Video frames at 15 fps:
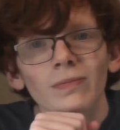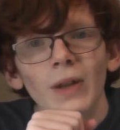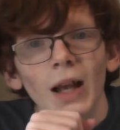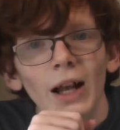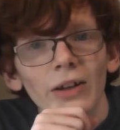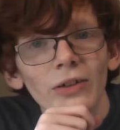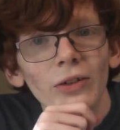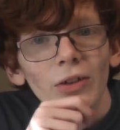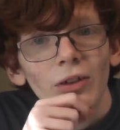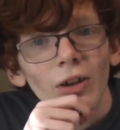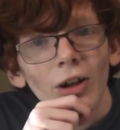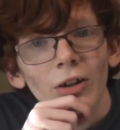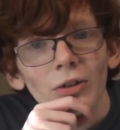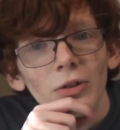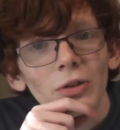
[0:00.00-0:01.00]
Actually, it's
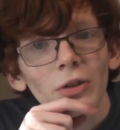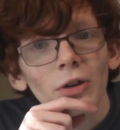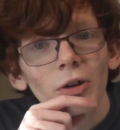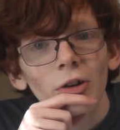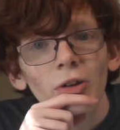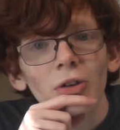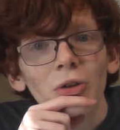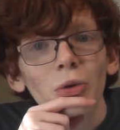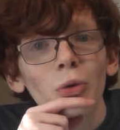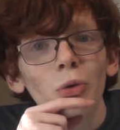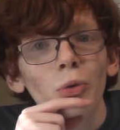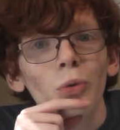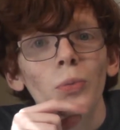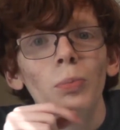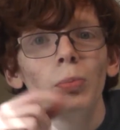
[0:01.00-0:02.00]
one hundred
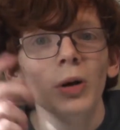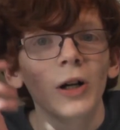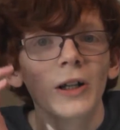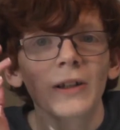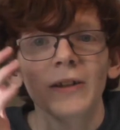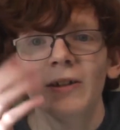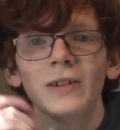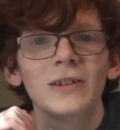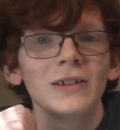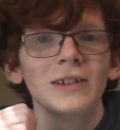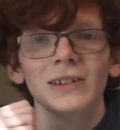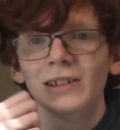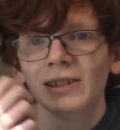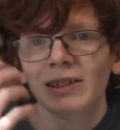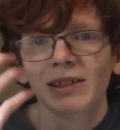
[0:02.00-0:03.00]
thirty-two, but
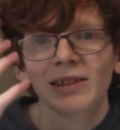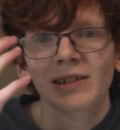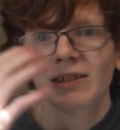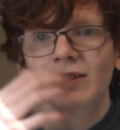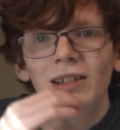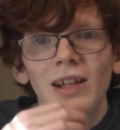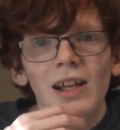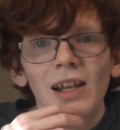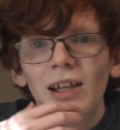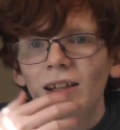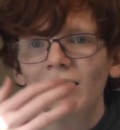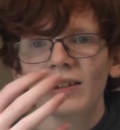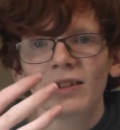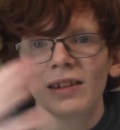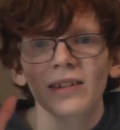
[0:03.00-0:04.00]

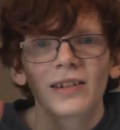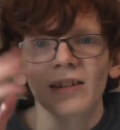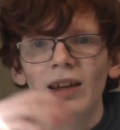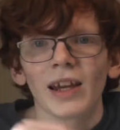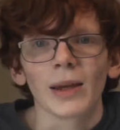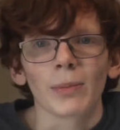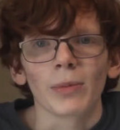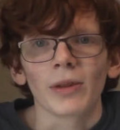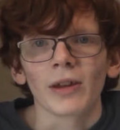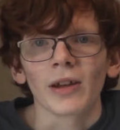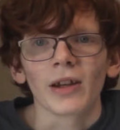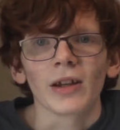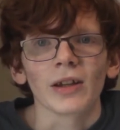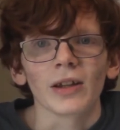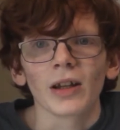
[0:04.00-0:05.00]
it's the same
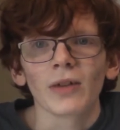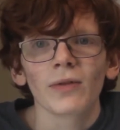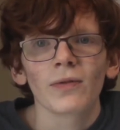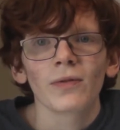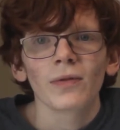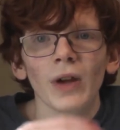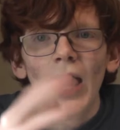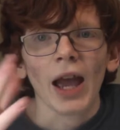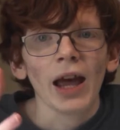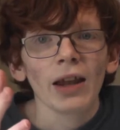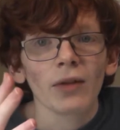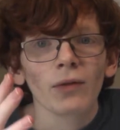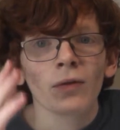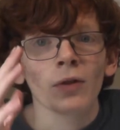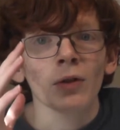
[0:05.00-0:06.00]
thing. I've had
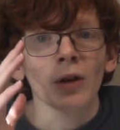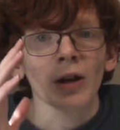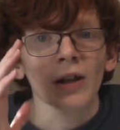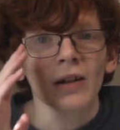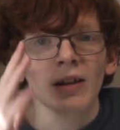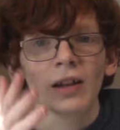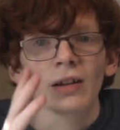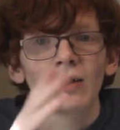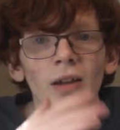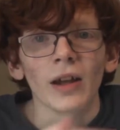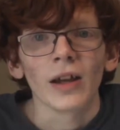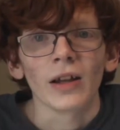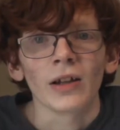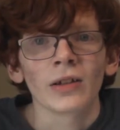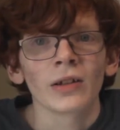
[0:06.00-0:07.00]
it for like ten
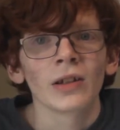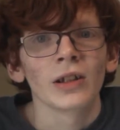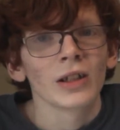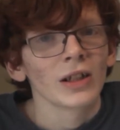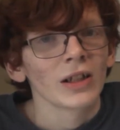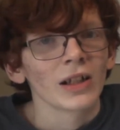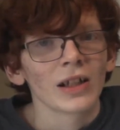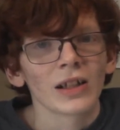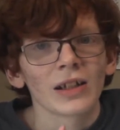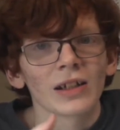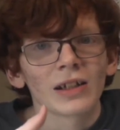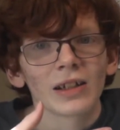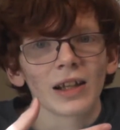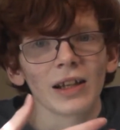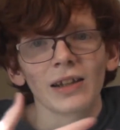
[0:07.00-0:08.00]
days.
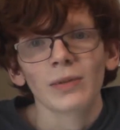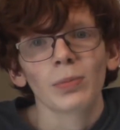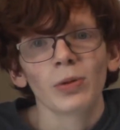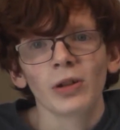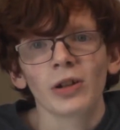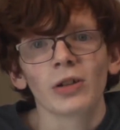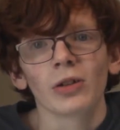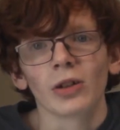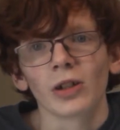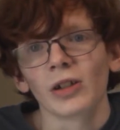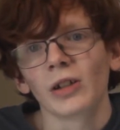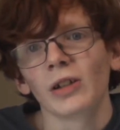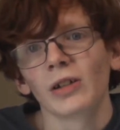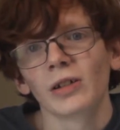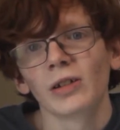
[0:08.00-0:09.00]
It's pretty good.